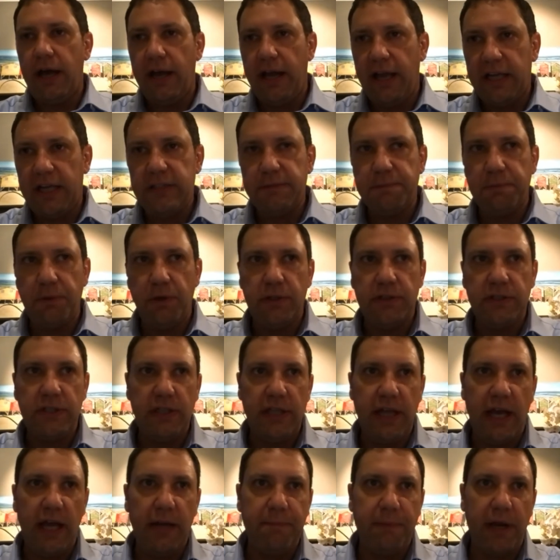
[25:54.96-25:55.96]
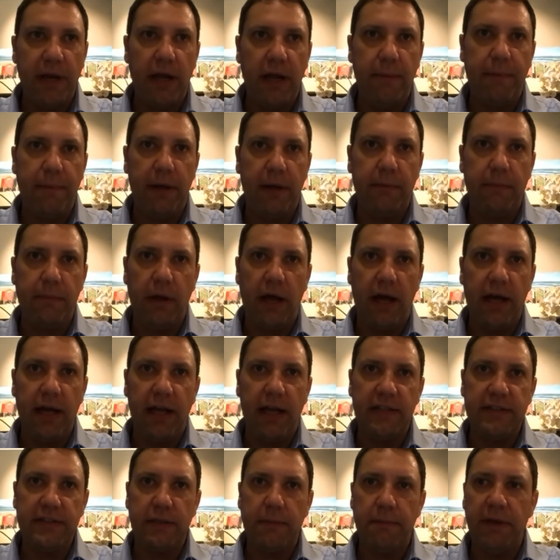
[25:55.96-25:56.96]
expert in that, but I
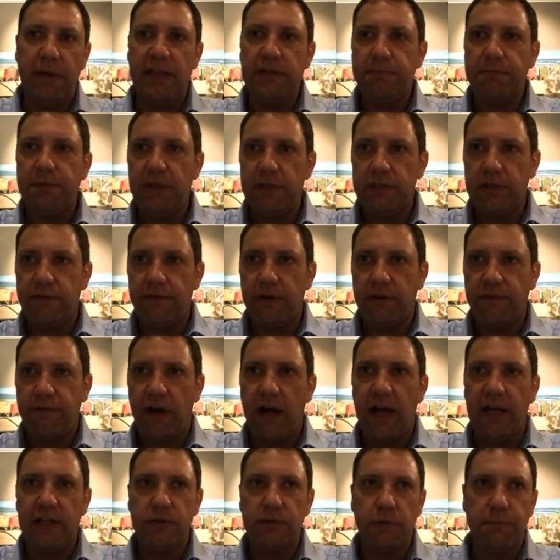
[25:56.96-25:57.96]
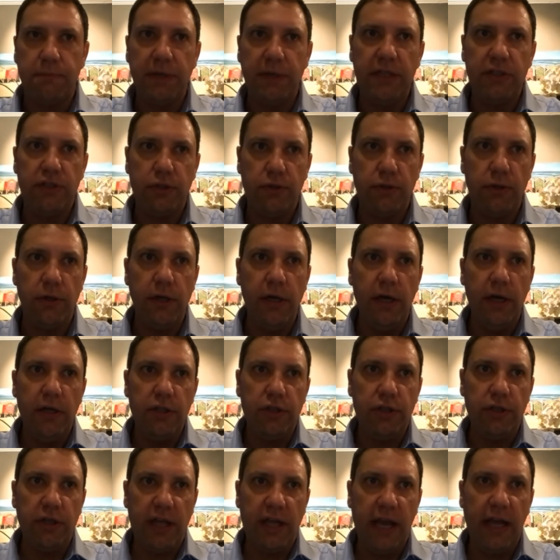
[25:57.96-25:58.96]
guess the best piece of advice would be to
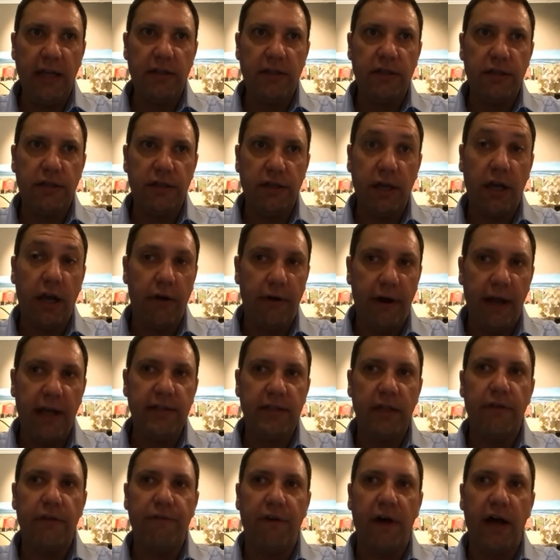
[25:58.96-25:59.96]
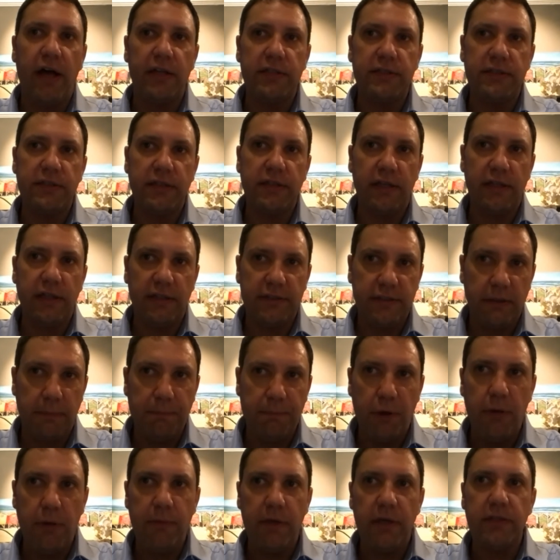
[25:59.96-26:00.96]
get the correct advice. It's a
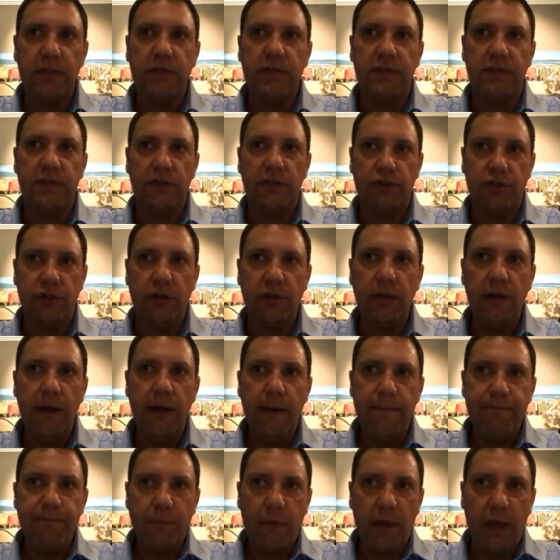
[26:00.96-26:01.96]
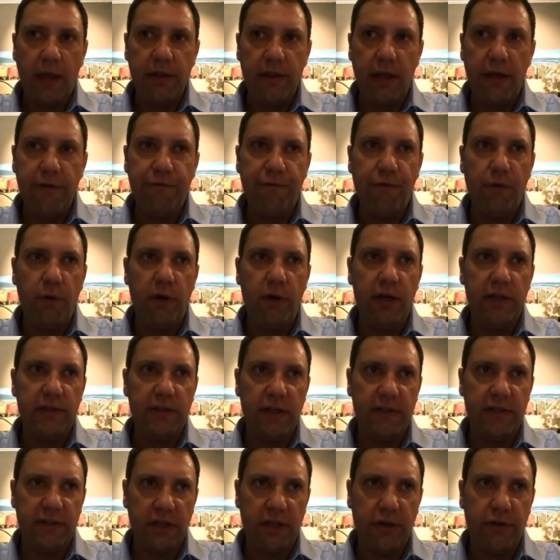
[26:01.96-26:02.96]
permanent decision, and therefore
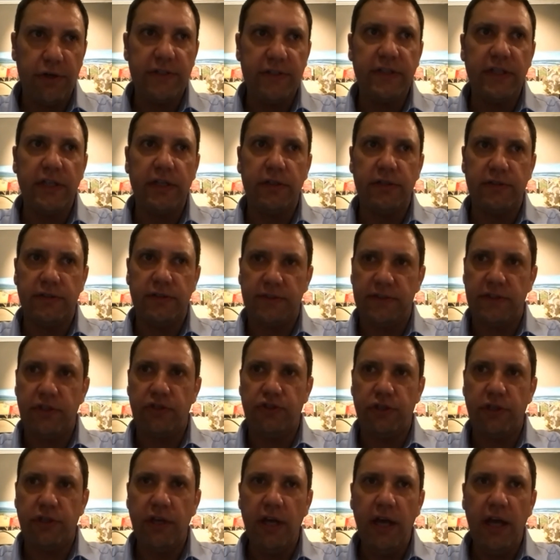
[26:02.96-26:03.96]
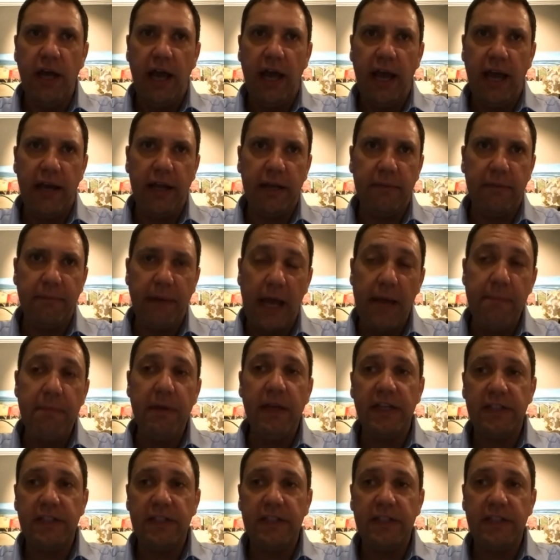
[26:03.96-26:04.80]
it's a critical decision. And it may be